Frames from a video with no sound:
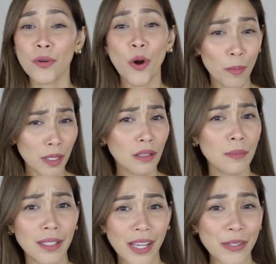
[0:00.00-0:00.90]
comment
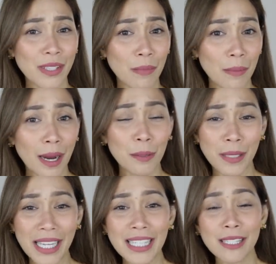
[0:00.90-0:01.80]
naman kayo sa baba,
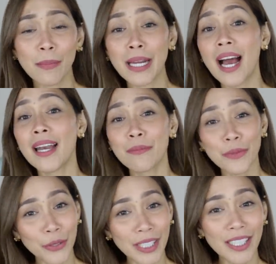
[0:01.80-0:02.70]
please, para
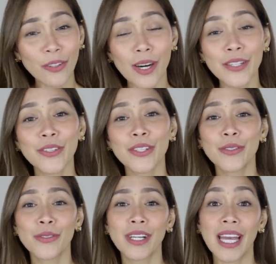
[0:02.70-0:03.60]
alam ko din kung ano
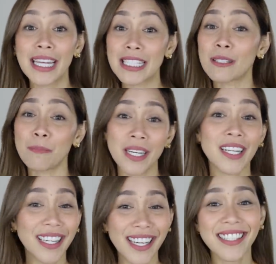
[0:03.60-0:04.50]
yung
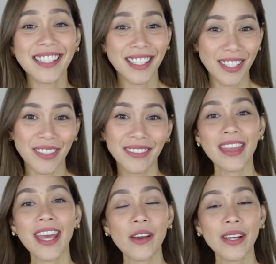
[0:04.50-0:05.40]
experience nyo.
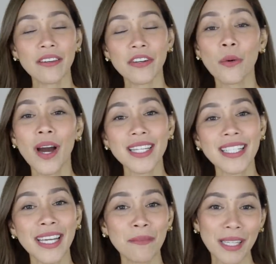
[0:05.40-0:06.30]
Thank you again for
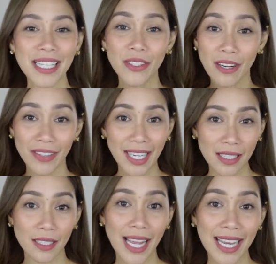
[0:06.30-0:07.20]
watching. Please do not
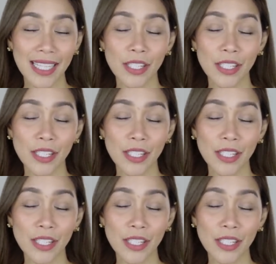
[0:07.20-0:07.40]
forget to like and